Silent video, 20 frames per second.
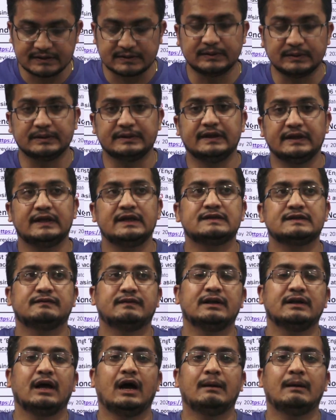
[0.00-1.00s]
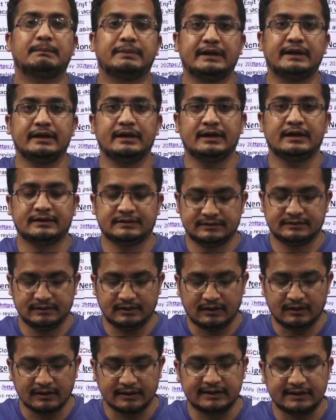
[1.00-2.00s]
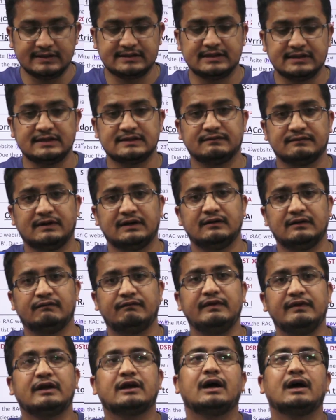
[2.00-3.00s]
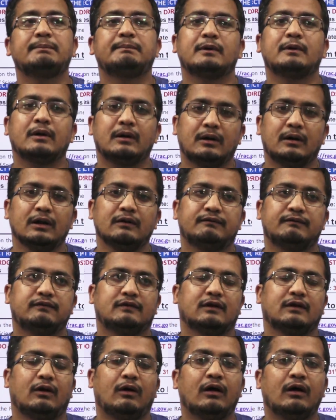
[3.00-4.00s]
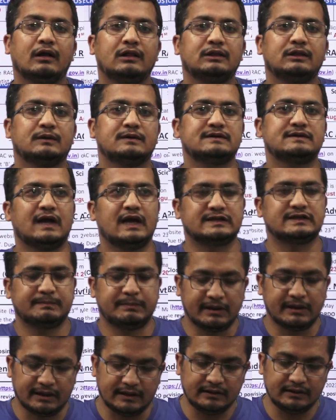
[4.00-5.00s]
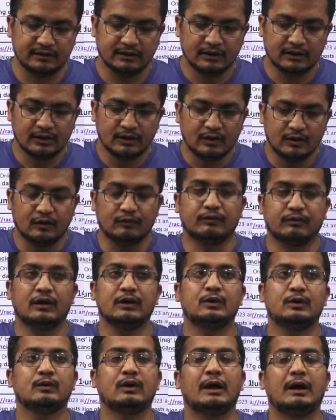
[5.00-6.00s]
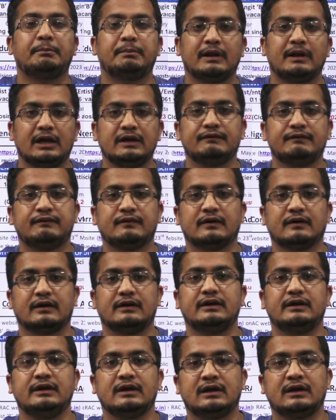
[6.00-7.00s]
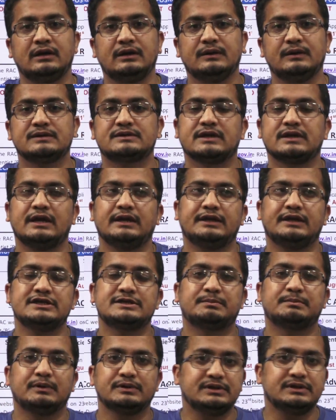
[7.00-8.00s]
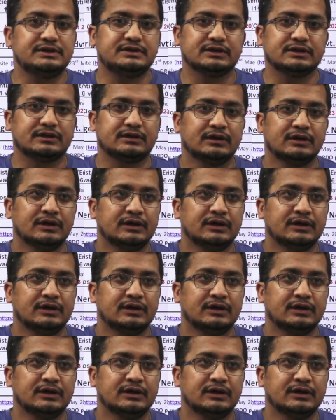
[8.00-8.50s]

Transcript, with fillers: So there is one update or this is one wake up call for all those aspirant who want to apply for DRDO scientist position.